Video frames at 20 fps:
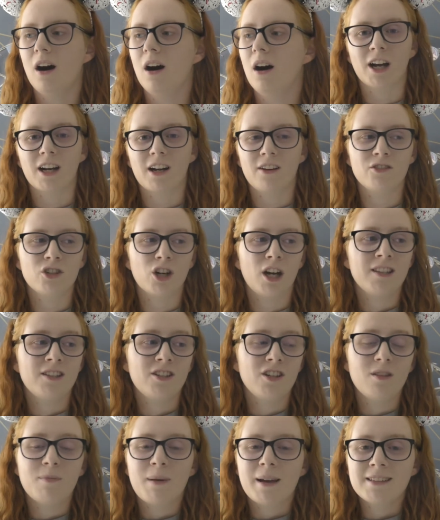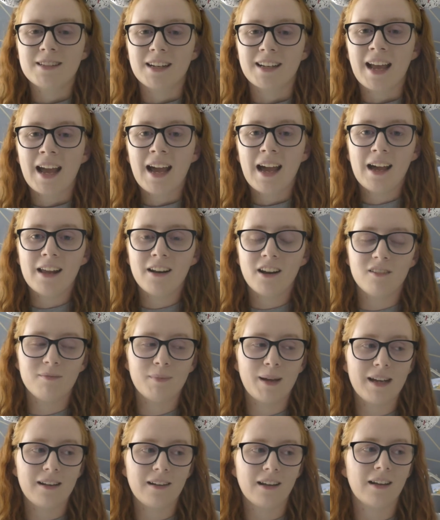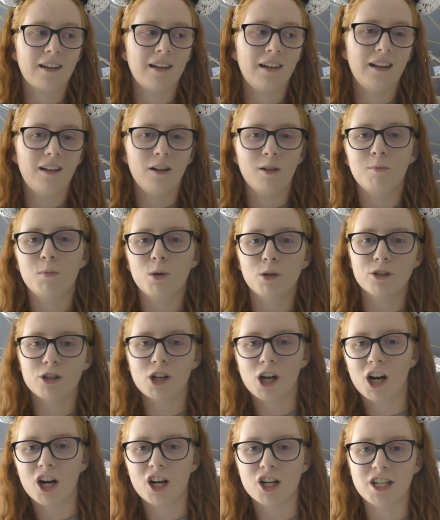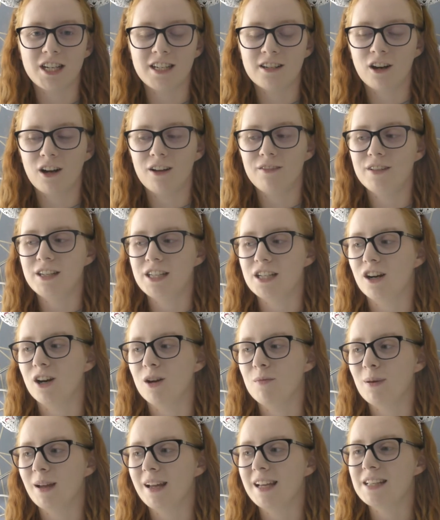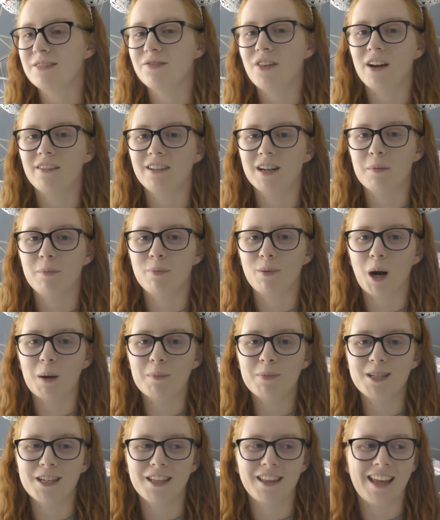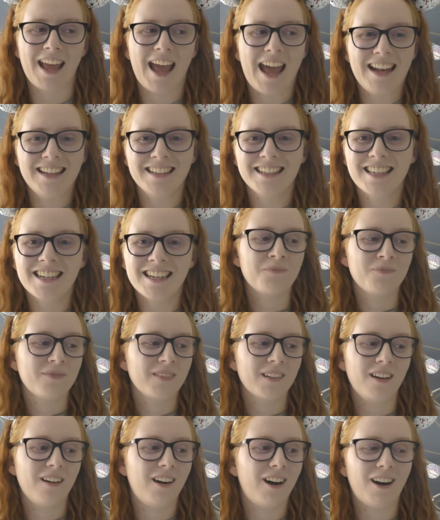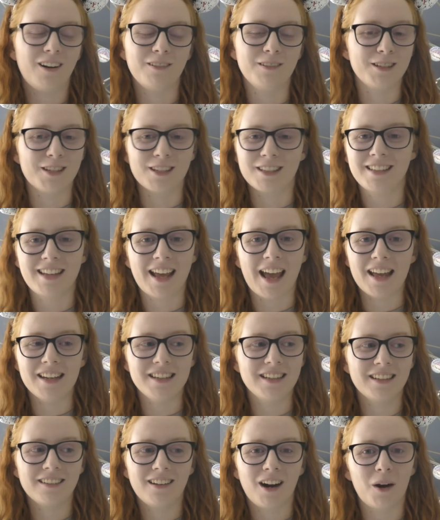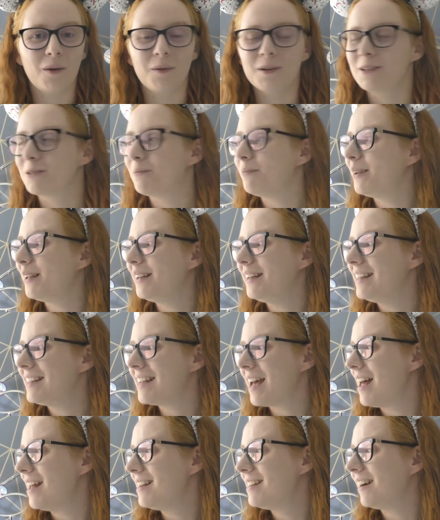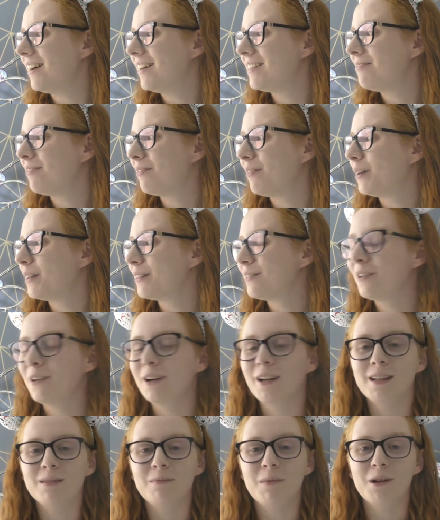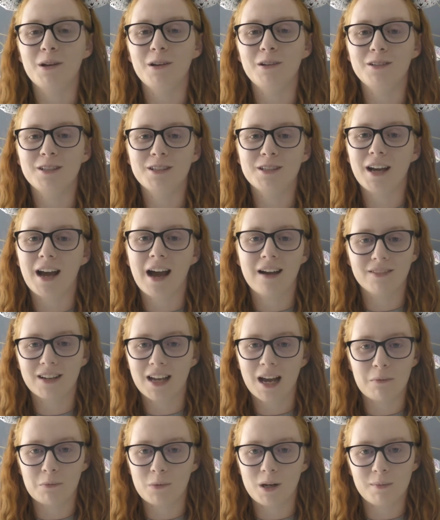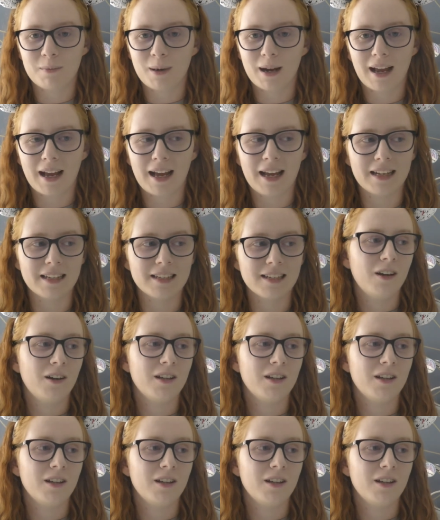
Like, I've tried to do the best I can. I've made like a little montagey type video, but it's very abrupt at the end. I was just dead. I was completely dead. I was not in the mood to have a camera in my hand.